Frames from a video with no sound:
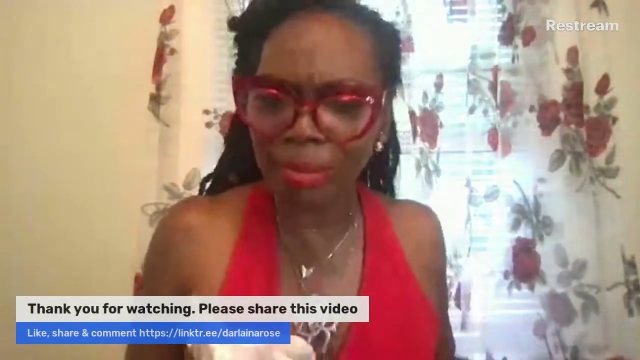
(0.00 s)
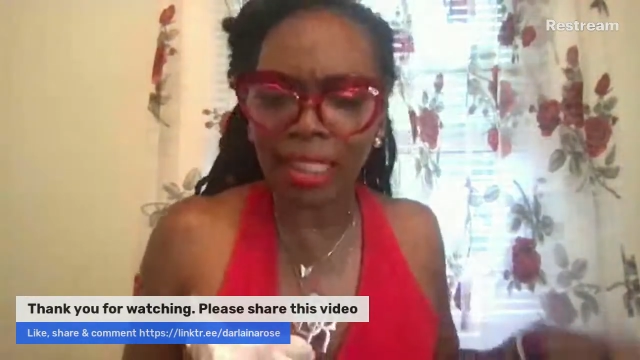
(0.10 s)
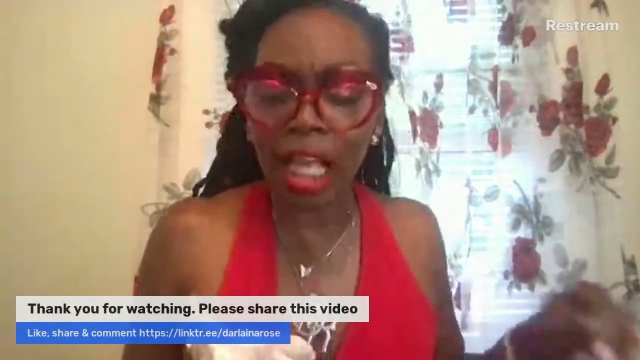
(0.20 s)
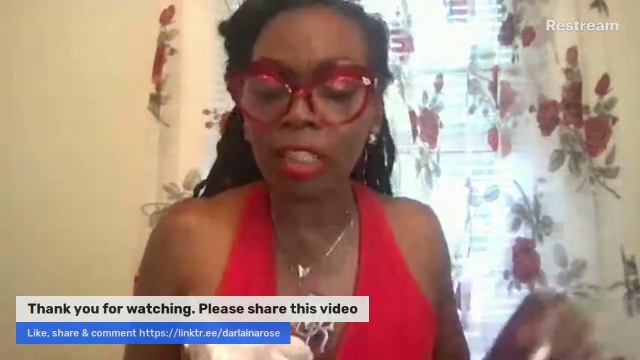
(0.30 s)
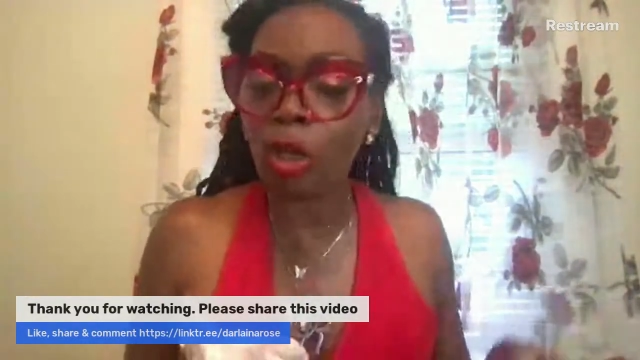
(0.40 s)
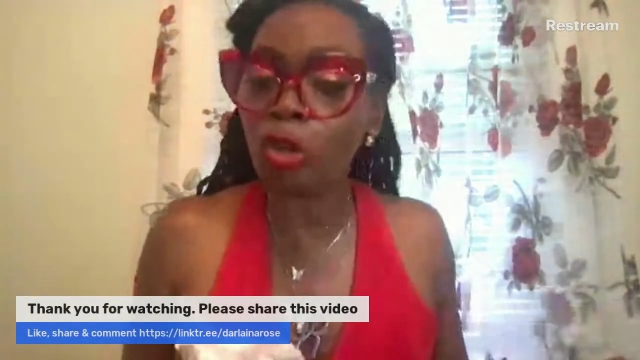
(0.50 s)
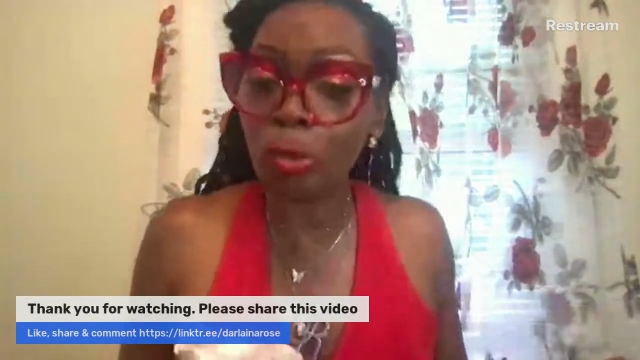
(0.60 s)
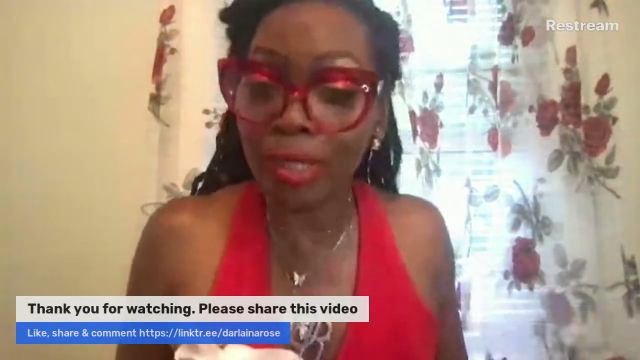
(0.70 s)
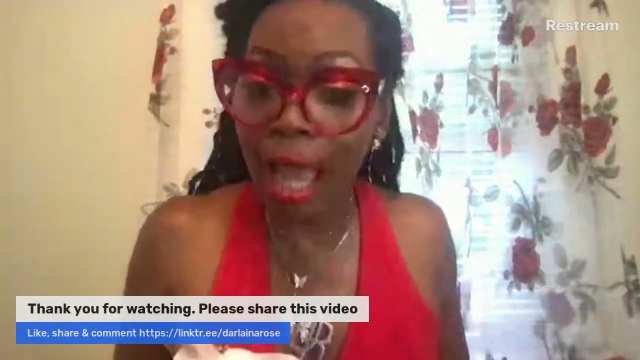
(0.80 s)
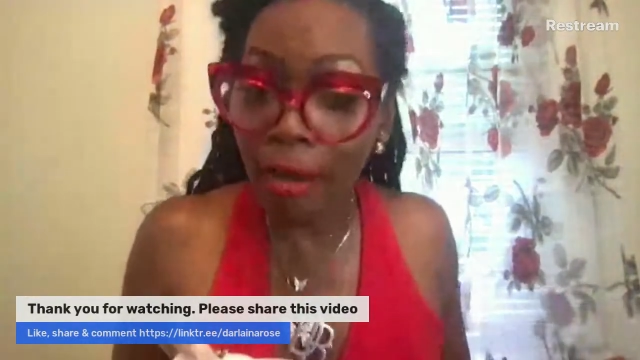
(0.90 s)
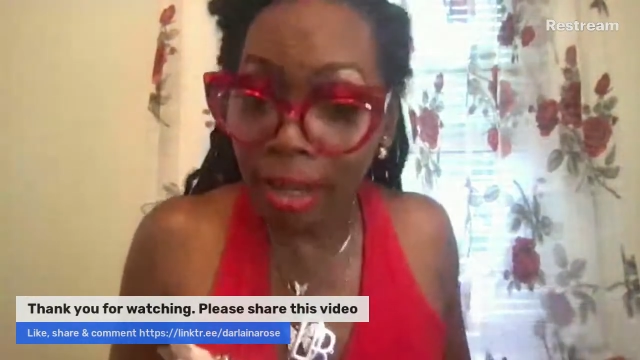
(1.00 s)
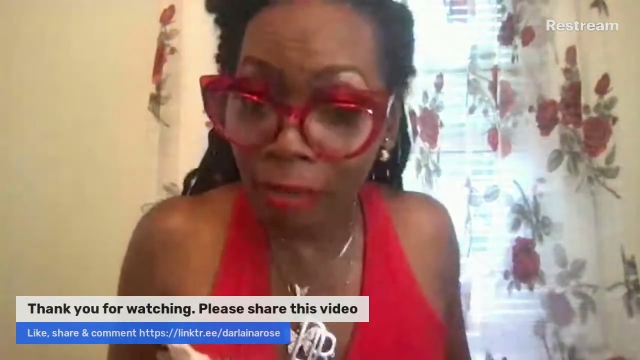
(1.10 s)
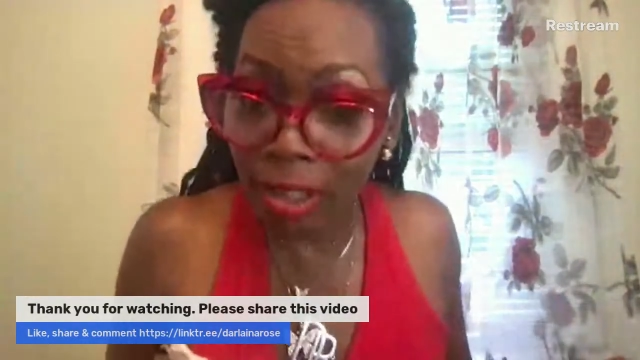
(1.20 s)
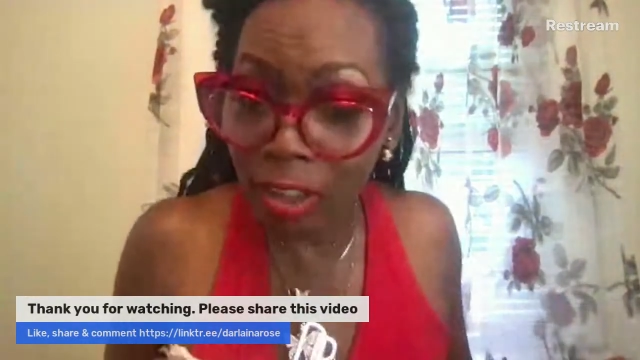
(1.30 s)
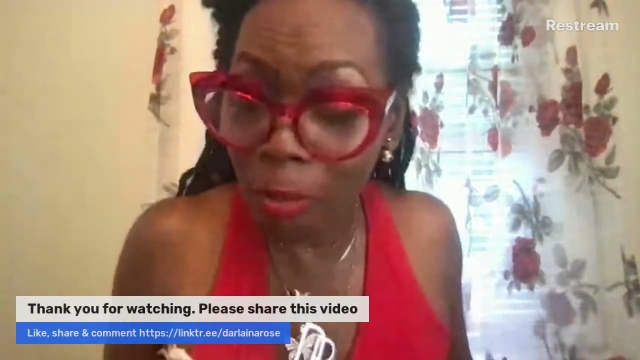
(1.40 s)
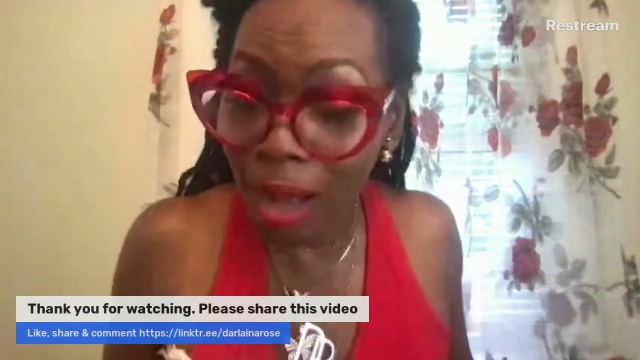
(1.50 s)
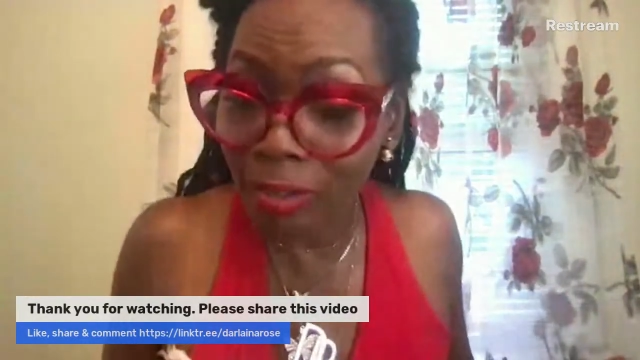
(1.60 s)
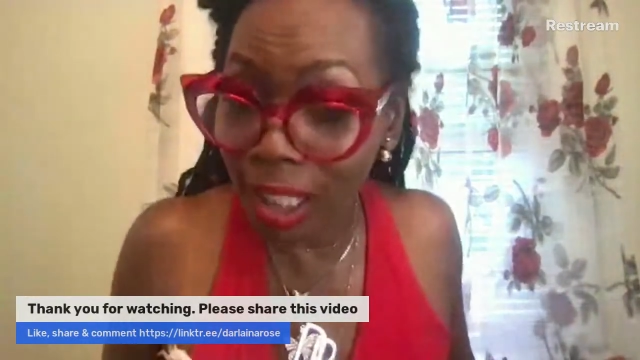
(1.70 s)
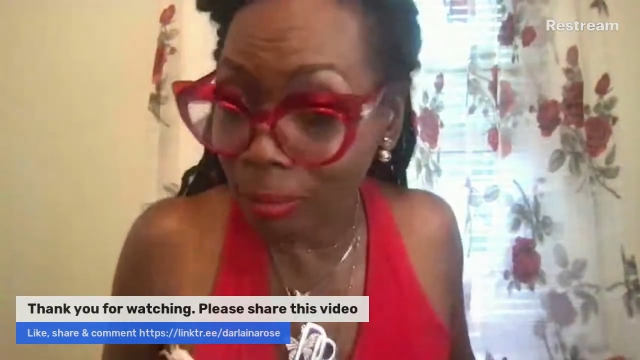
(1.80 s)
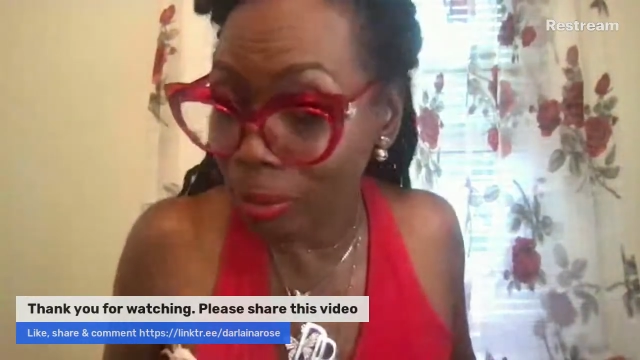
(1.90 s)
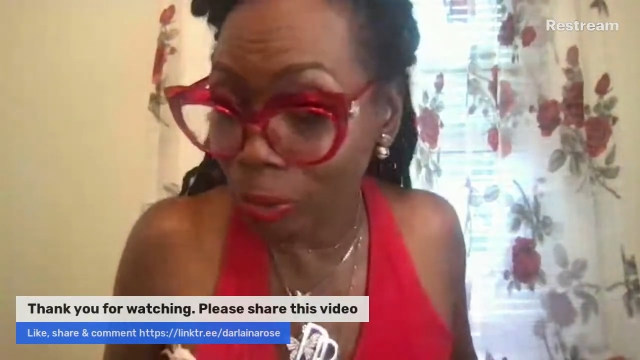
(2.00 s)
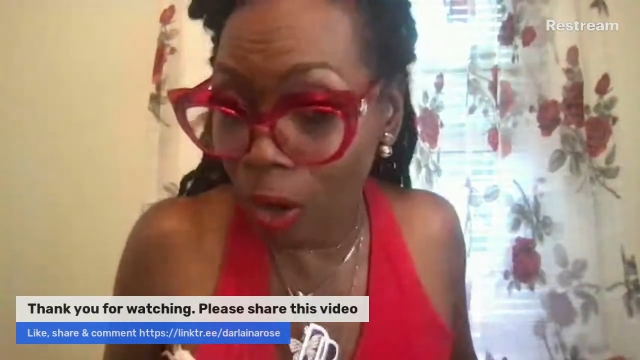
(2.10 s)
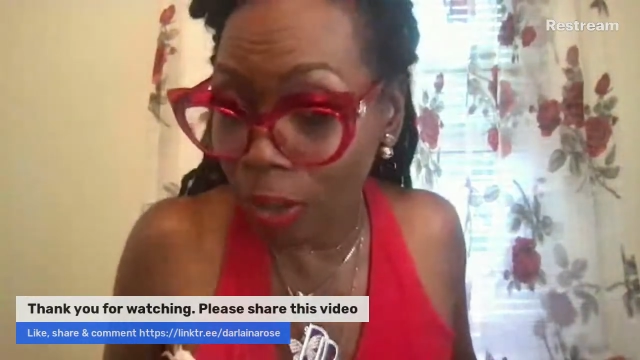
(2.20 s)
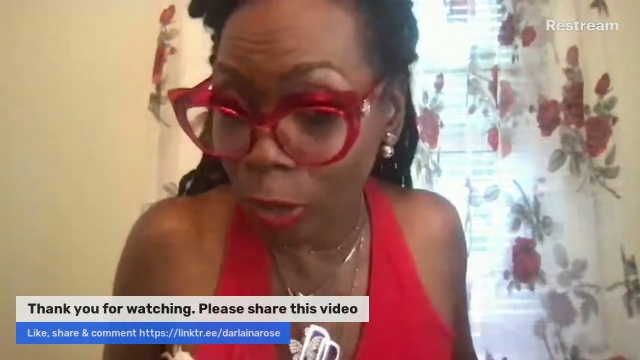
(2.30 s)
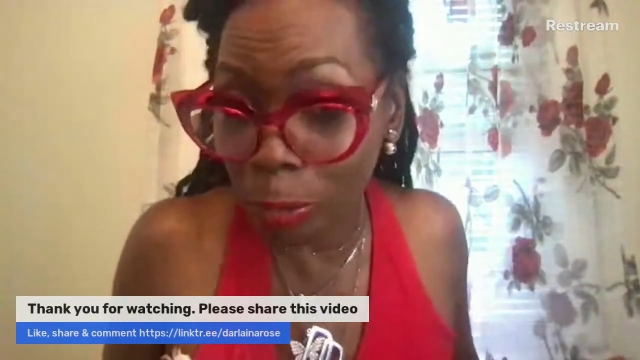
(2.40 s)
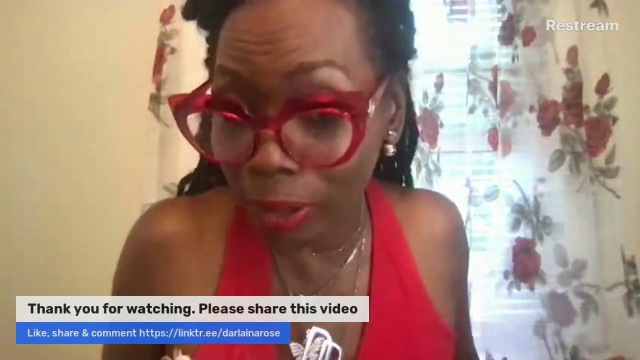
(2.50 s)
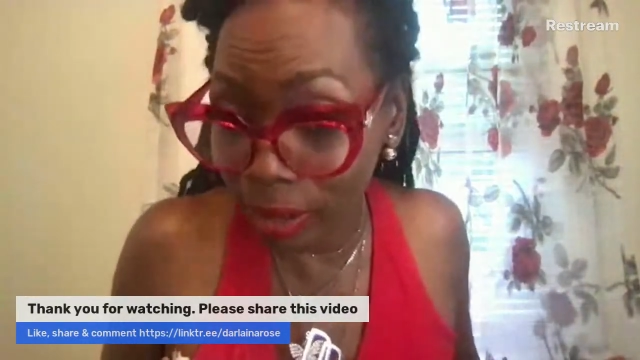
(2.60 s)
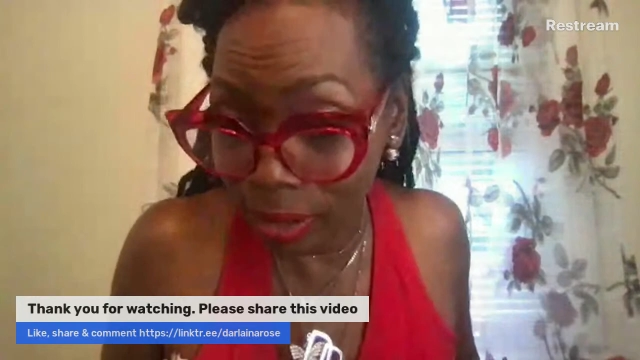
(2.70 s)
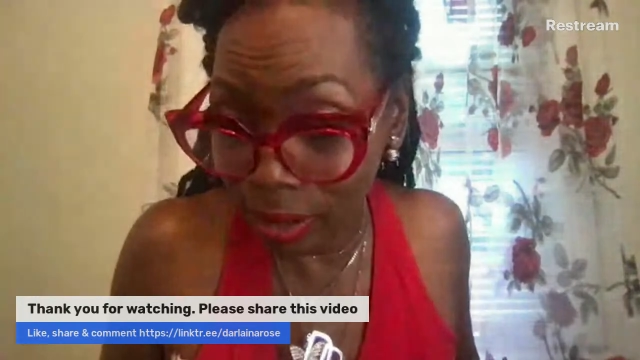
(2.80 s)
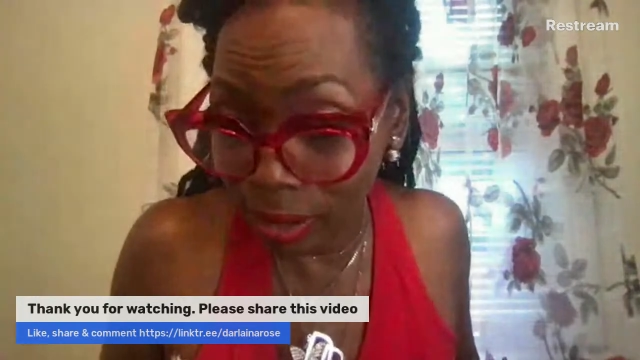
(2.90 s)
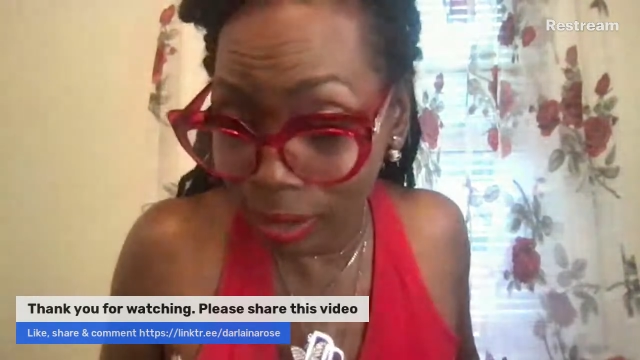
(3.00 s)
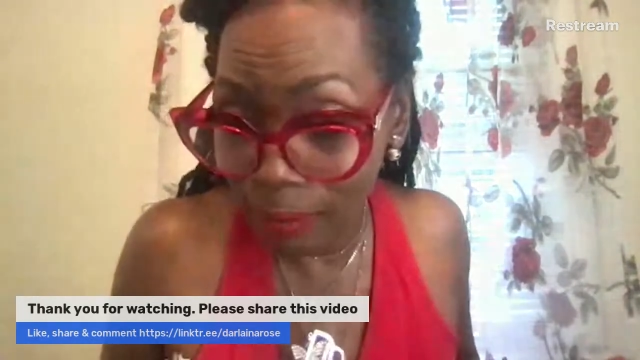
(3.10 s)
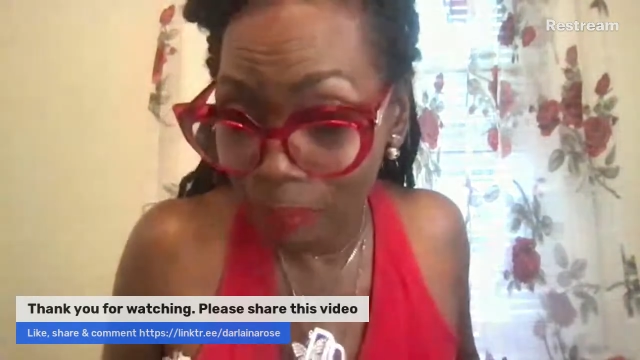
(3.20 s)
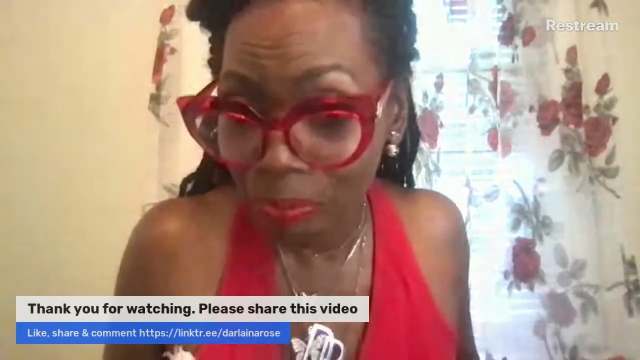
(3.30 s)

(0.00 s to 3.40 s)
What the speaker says: said, don't you be out here running your mouth telling people all your business.